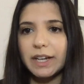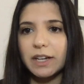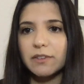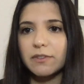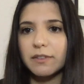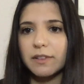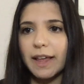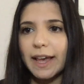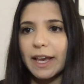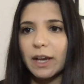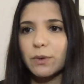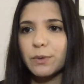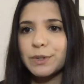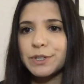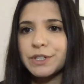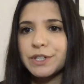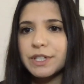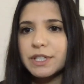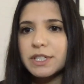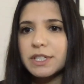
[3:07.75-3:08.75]
of
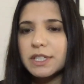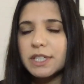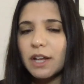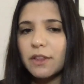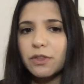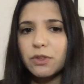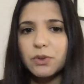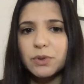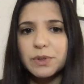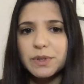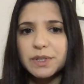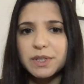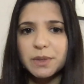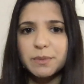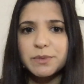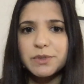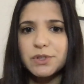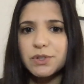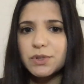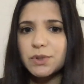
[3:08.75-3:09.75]
language is done through some
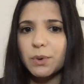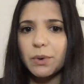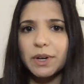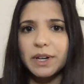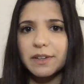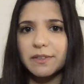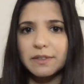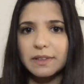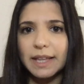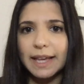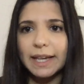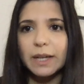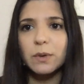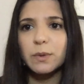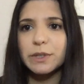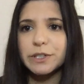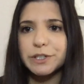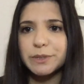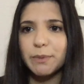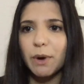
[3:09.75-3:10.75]
sort of
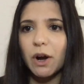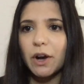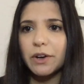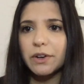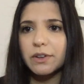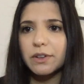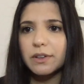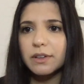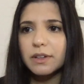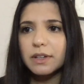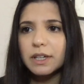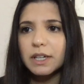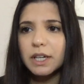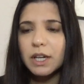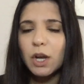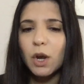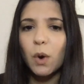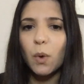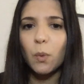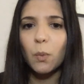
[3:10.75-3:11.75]
language model.
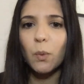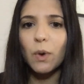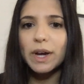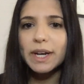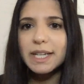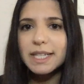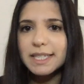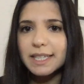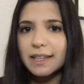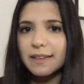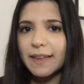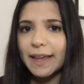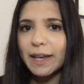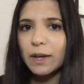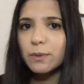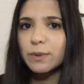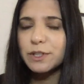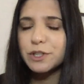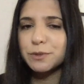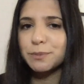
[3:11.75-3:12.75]
What is a
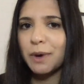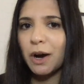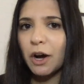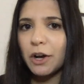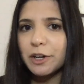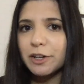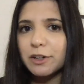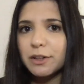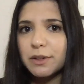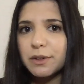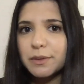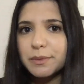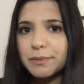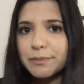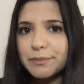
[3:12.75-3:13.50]
language model?